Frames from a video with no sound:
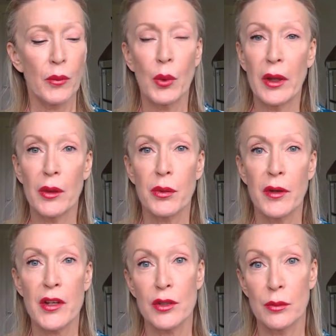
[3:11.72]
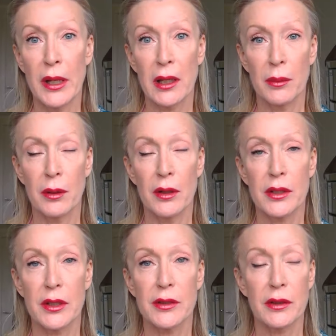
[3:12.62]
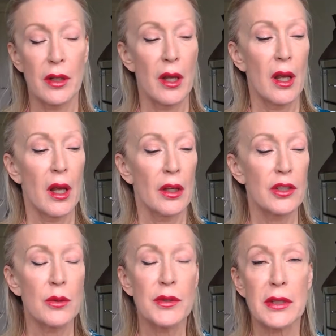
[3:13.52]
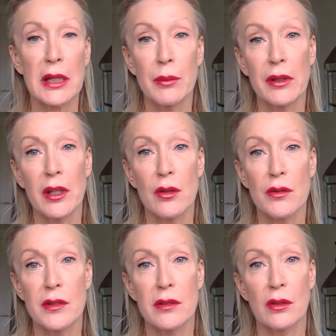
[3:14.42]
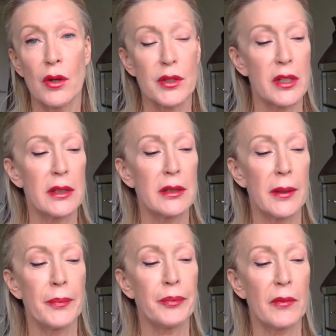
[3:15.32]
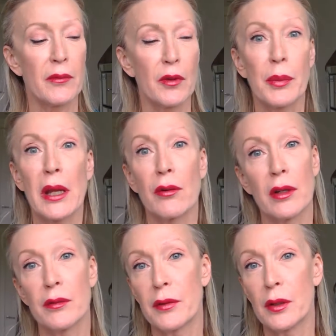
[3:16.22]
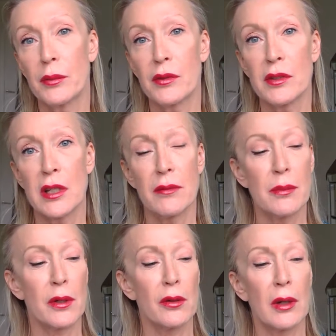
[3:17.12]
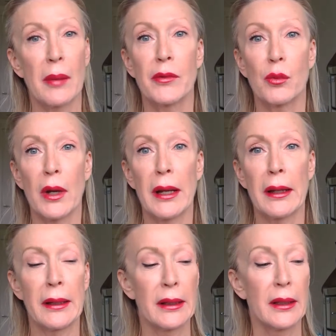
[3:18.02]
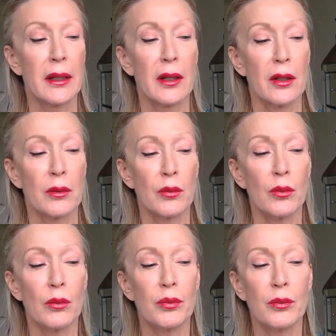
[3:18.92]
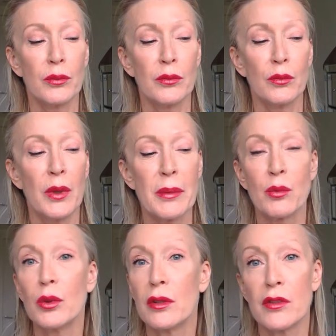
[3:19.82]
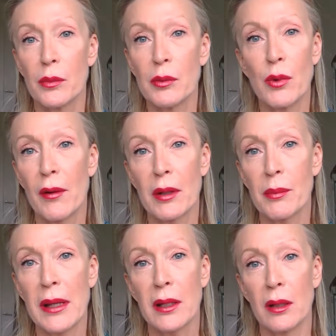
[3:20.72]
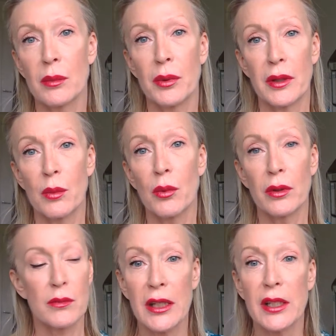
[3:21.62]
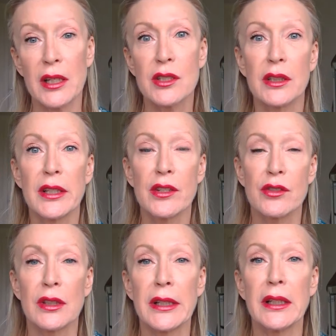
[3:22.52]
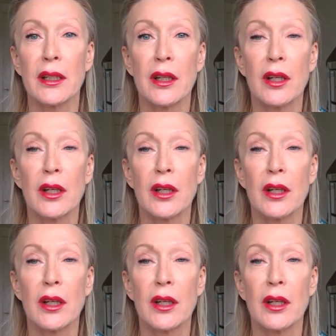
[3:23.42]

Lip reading: with, a professional makeup artist. And she was telling me they use this a lot in for period films and TV programmes where women wouldn't have been wearing makeup, but they want the technique to literally